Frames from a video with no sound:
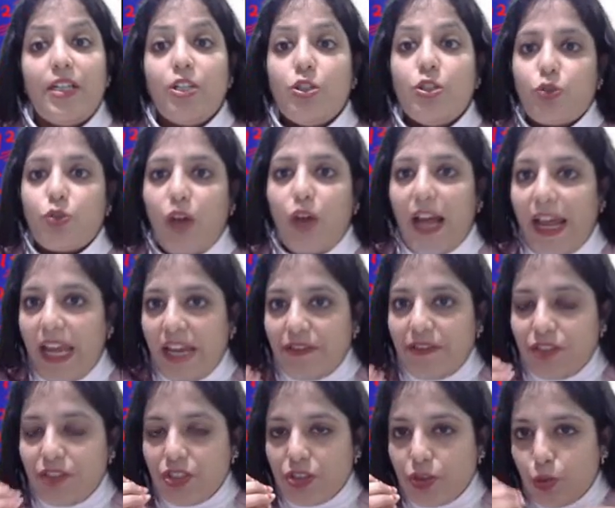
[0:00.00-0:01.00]
So I have
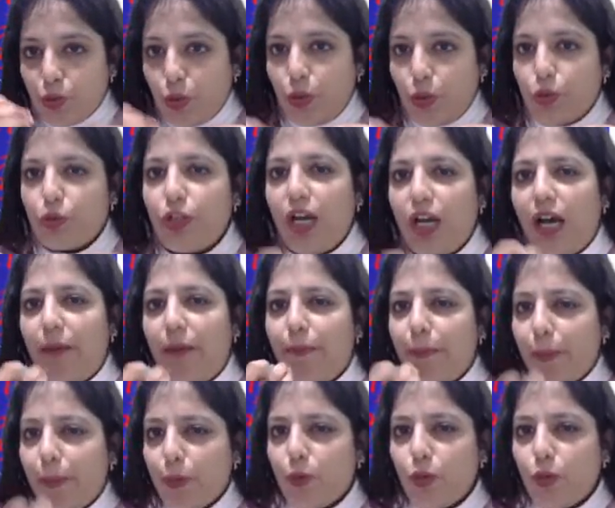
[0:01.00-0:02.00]
just told you the
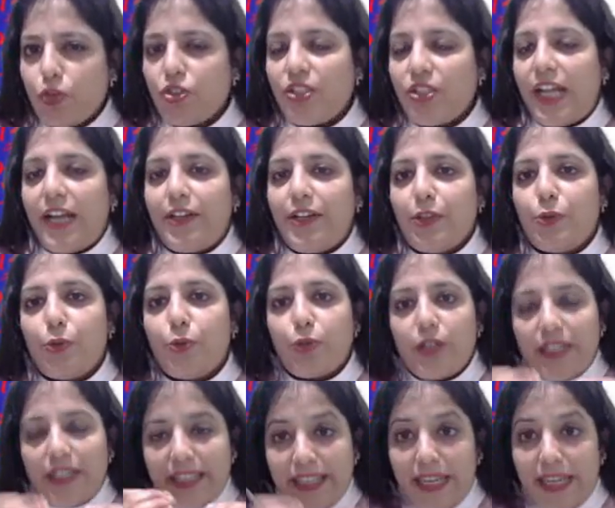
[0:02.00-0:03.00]
approach that you
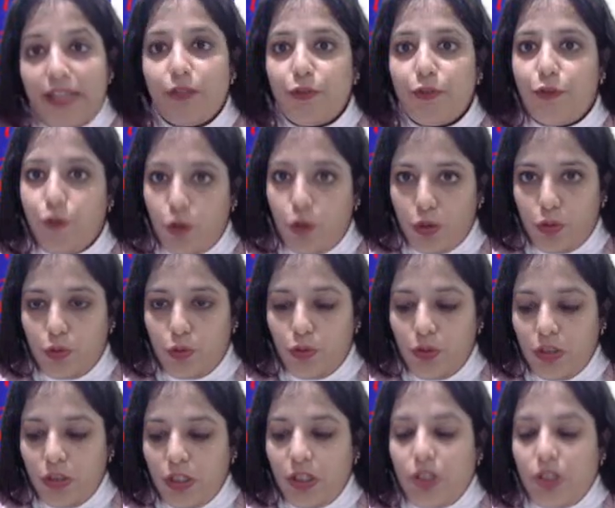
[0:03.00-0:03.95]
can follow.